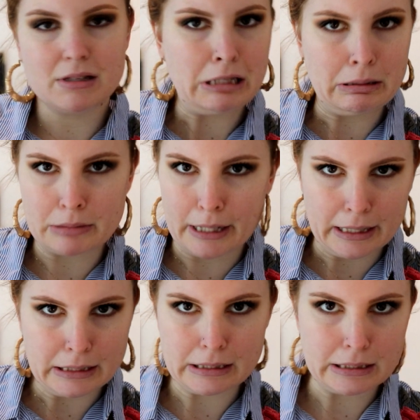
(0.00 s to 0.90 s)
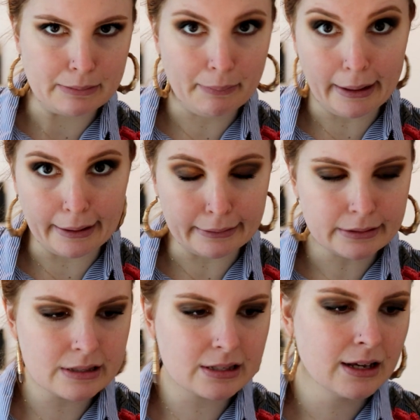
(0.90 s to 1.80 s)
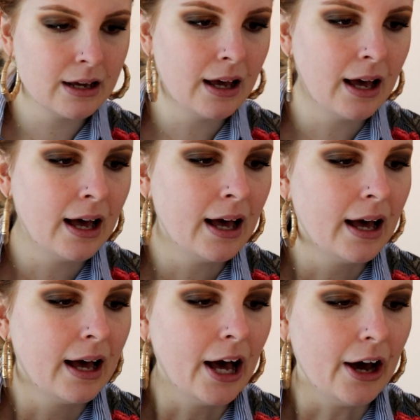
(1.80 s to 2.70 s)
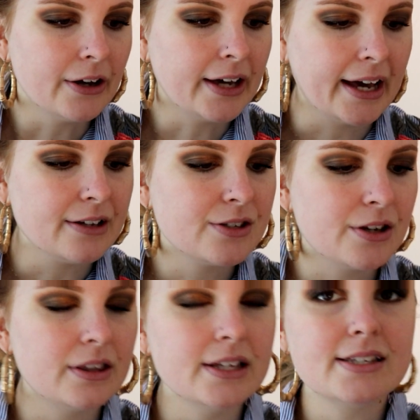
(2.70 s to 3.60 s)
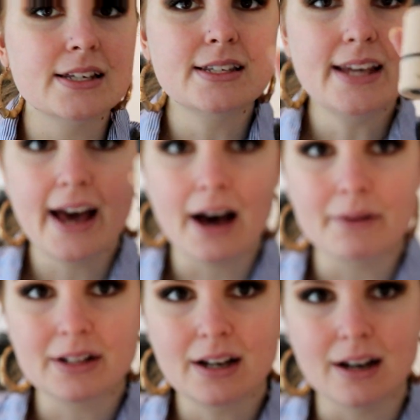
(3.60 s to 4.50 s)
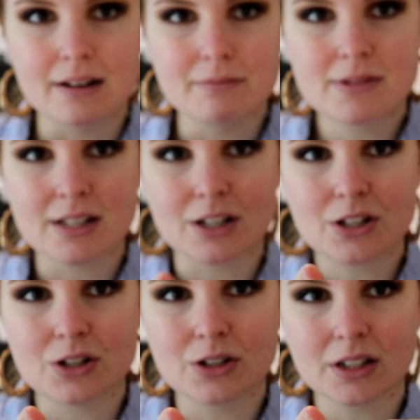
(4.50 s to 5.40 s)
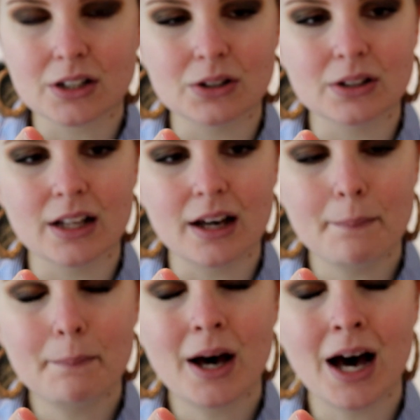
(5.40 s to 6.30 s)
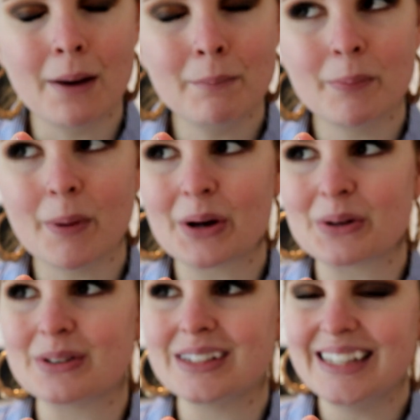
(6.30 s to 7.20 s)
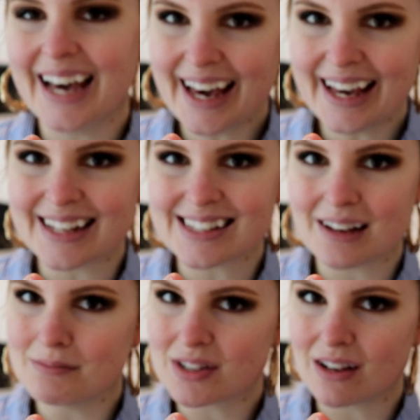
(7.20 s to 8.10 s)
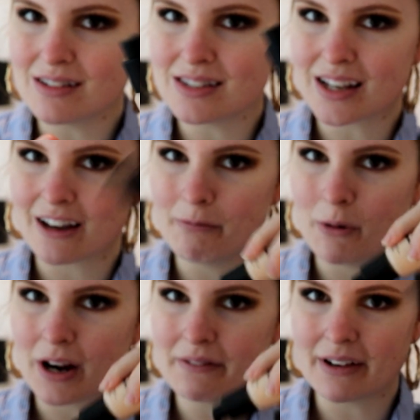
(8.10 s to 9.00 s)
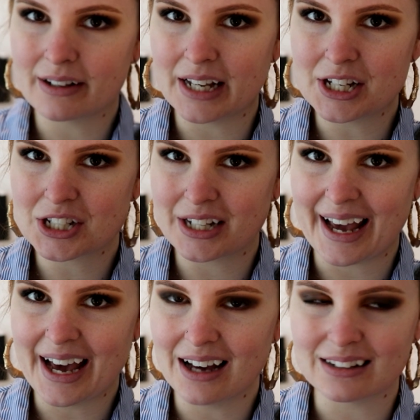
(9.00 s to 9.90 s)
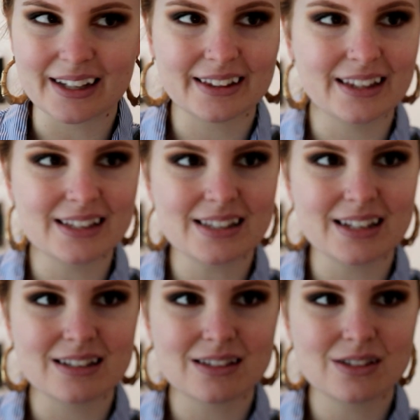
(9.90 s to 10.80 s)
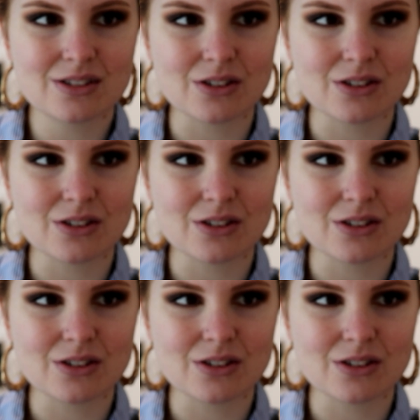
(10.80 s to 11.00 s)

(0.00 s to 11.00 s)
some days, depends. Okay, so this is how it comes in a cute little pump bottle. Yes, I'm so sick of pouring foundation out. Like, this is